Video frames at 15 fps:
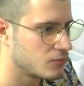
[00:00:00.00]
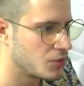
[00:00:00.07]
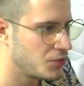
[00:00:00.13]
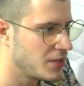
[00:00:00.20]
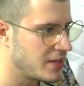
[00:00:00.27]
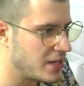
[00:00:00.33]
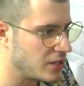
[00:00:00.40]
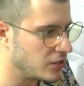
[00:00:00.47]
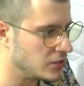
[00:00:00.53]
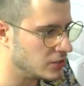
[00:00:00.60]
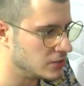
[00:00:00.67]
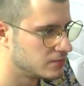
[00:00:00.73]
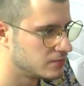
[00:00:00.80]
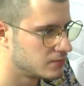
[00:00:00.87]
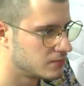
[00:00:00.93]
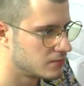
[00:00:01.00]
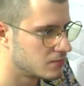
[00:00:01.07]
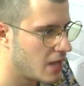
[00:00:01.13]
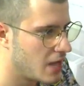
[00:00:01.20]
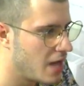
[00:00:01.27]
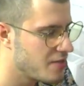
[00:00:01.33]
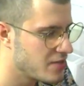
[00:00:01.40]
Really cool.
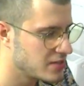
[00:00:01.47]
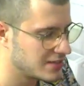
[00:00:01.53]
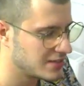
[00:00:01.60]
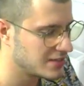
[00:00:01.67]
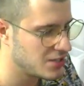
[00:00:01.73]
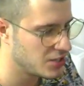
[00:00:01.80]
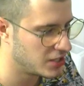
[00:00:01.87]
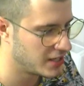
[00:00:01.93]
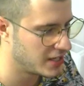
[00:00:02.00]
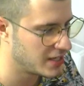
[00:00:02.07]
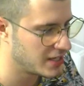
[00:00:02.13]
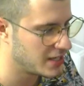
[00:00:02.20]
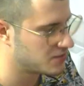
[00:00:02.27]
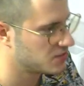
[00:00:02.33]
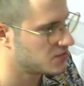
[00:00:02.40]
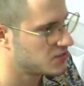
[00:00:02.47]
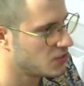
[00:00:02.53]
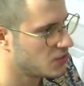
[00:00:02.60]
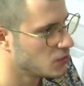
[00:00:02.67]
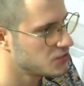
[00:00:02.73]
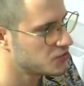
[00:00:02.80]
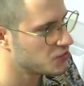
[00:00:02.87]
I think that Leona is
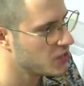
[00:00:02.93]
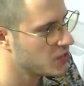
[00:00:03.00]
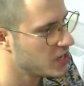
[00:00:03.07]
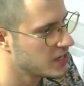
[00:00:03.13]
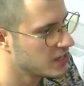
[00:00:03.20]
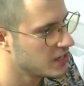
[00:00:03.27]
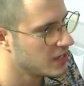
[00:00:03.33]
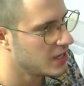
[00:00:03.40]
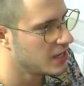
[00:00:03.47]
so strong,